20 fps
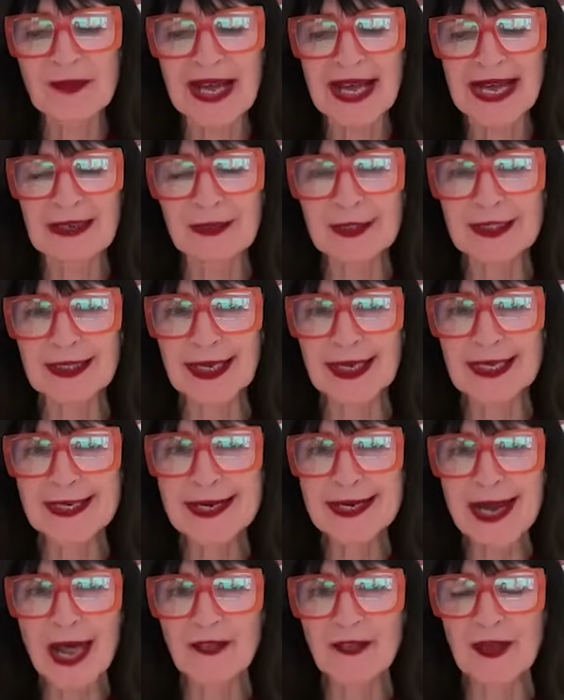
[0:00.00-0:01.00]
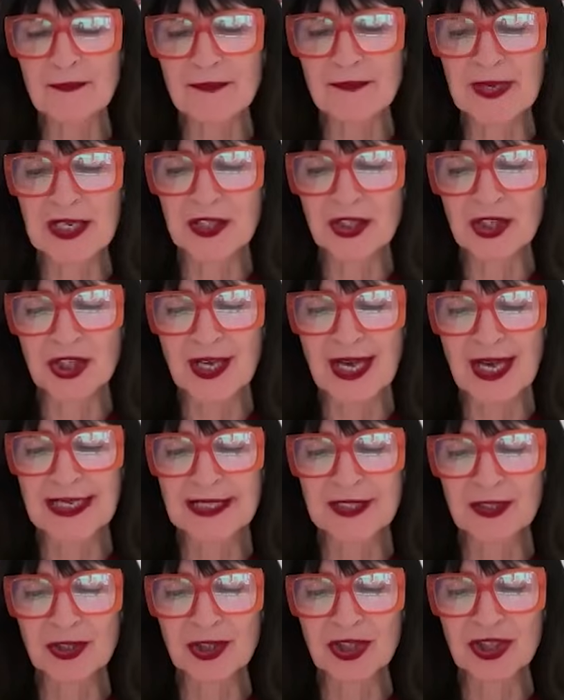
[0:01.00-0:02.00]
about another big
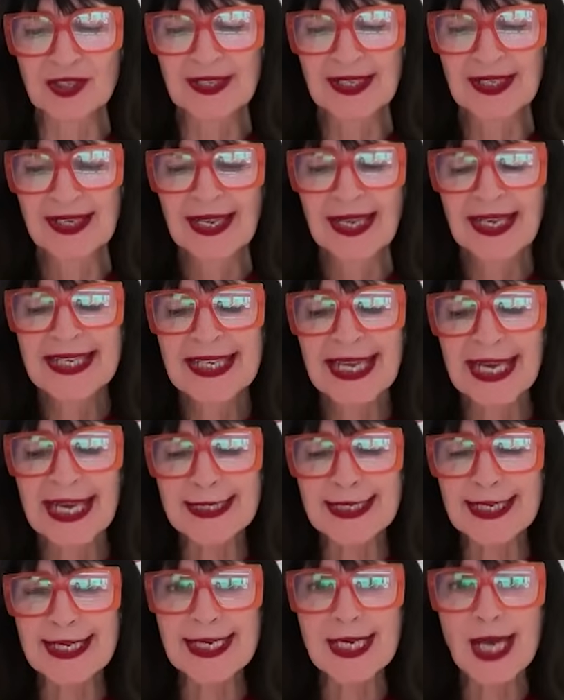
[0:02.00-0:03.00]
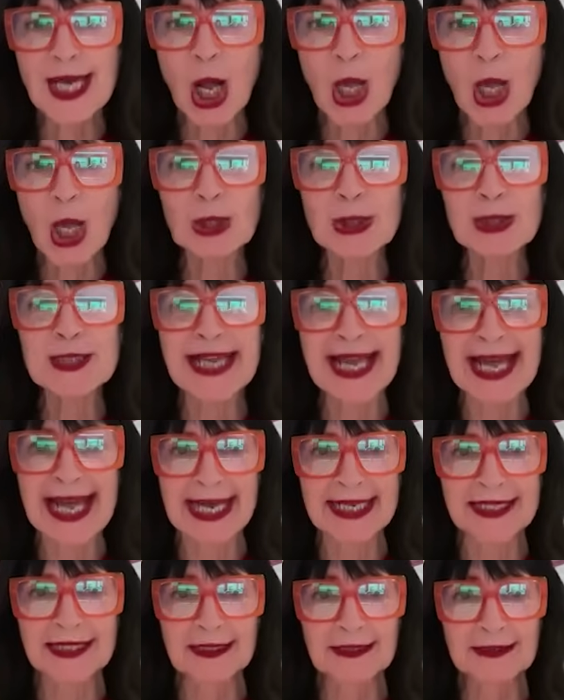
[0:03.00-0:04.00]
challenge getting older
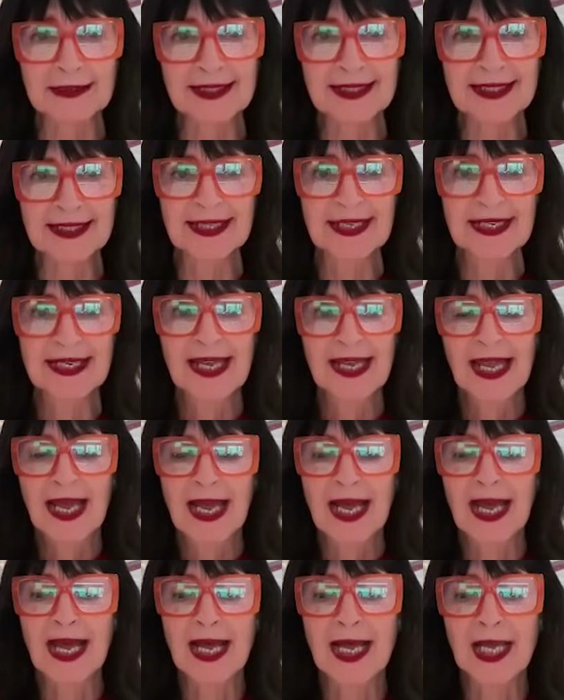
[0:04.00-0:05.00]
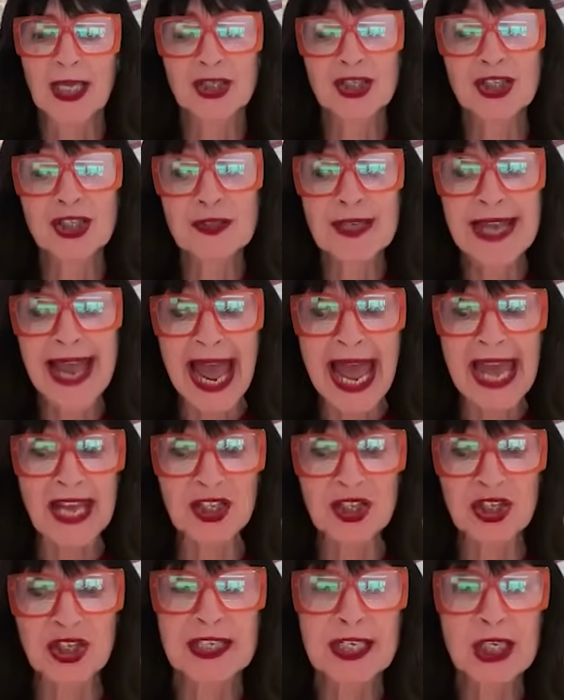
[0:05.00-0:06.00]
adults uh, to
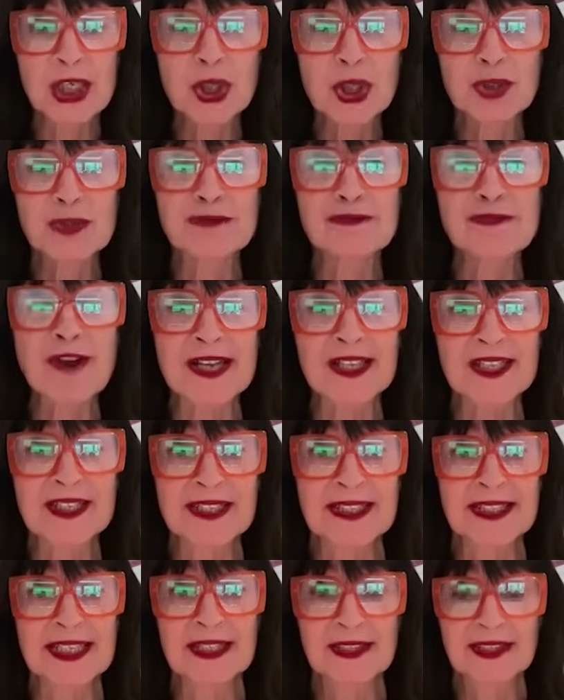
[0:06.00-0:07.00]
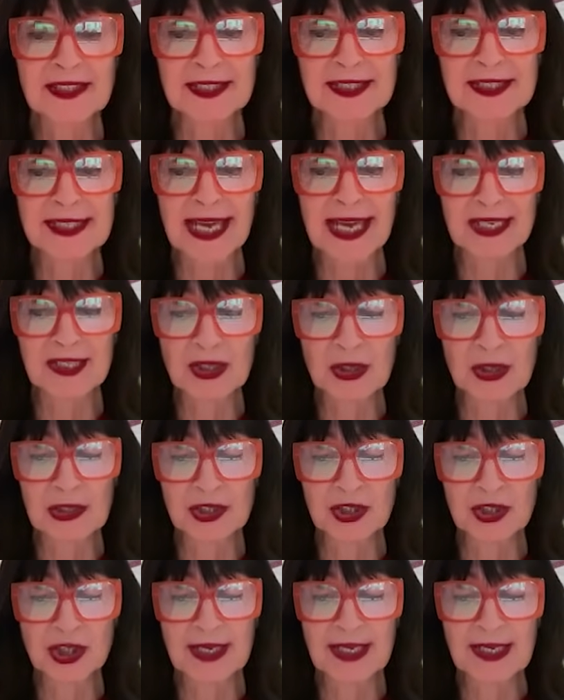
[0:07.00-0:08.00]
actually trust this
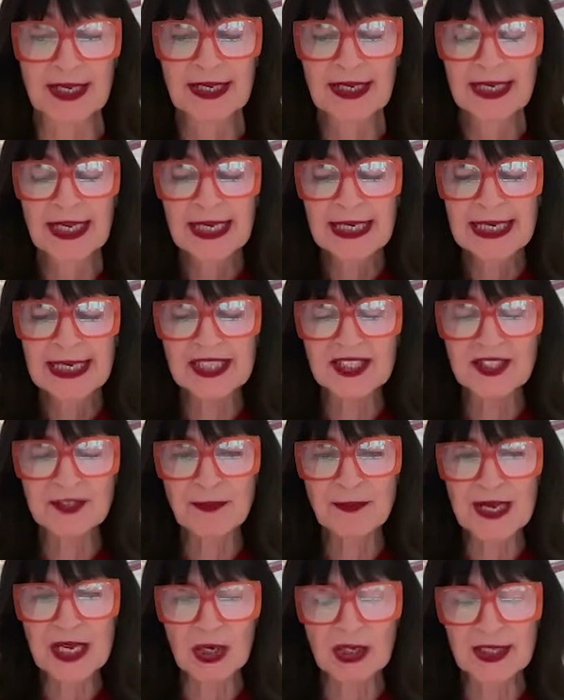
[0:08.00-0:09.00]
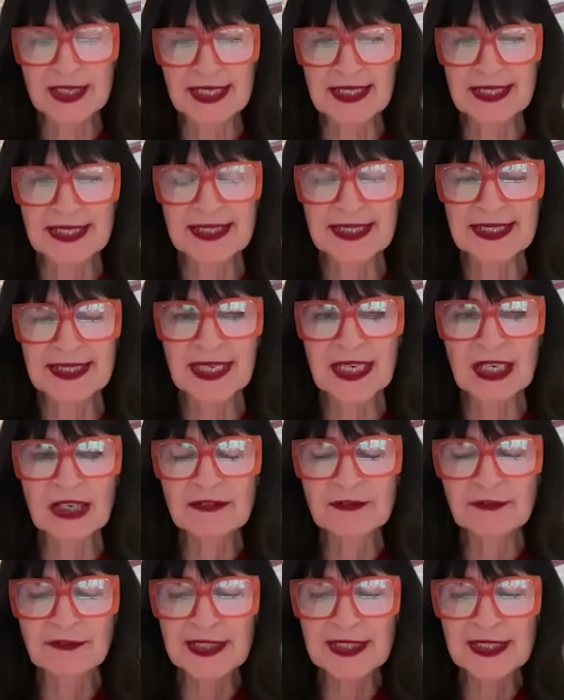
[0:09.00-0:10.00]
technology. Let's be honest,
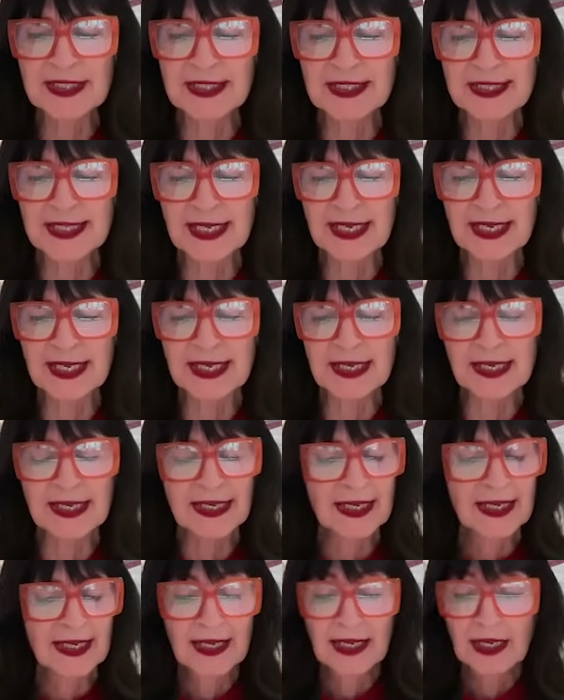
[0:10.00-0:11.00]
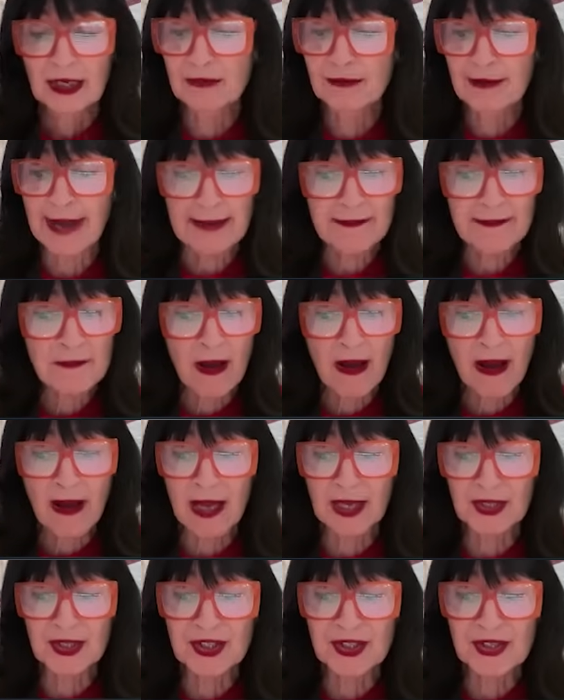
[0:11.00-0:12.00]
convincing
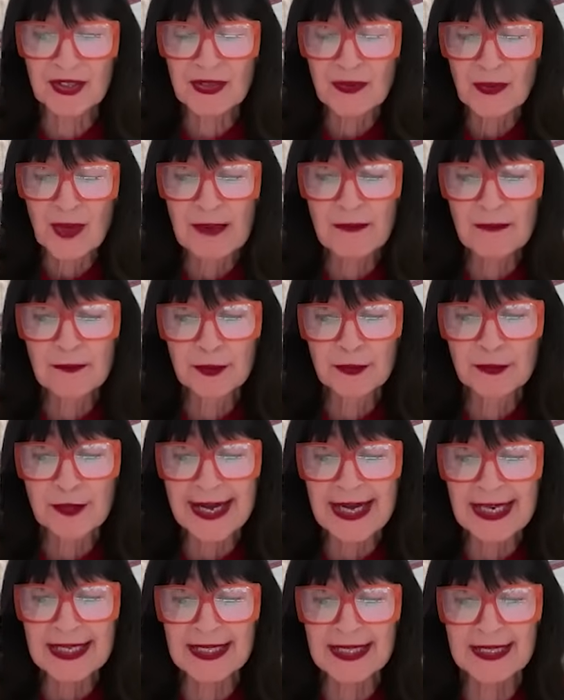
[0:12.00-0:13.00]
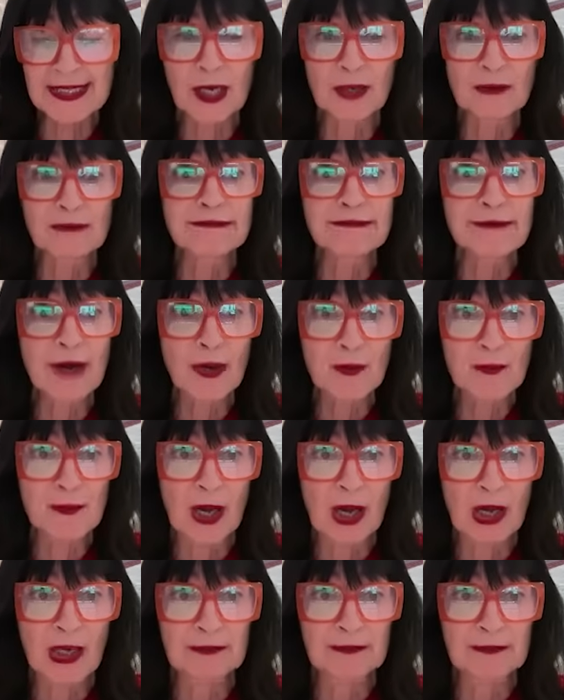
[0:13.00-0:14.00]
grandma to embrace a
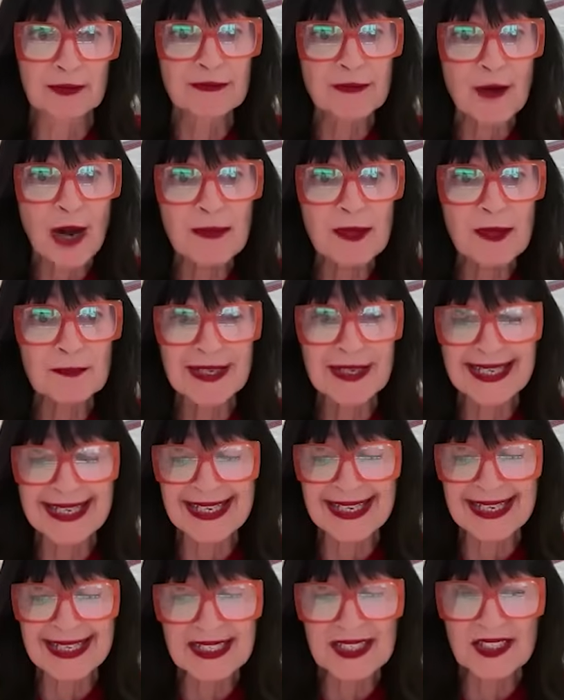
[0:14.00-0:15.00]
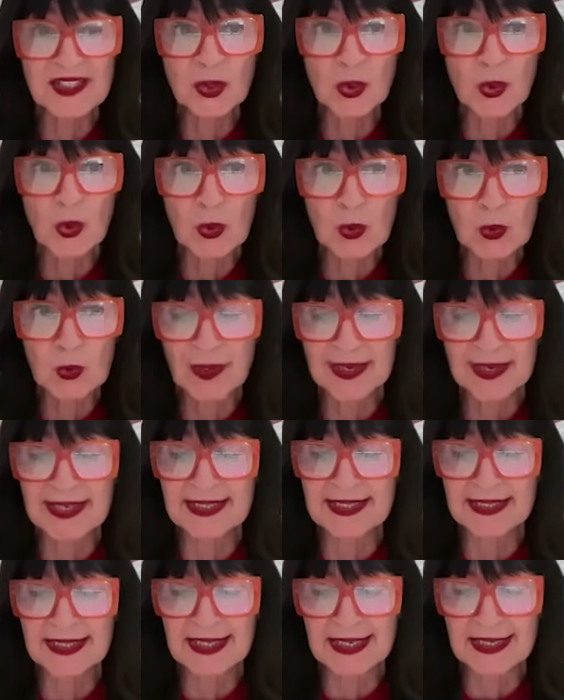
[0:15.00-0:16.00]
robot probably isn't always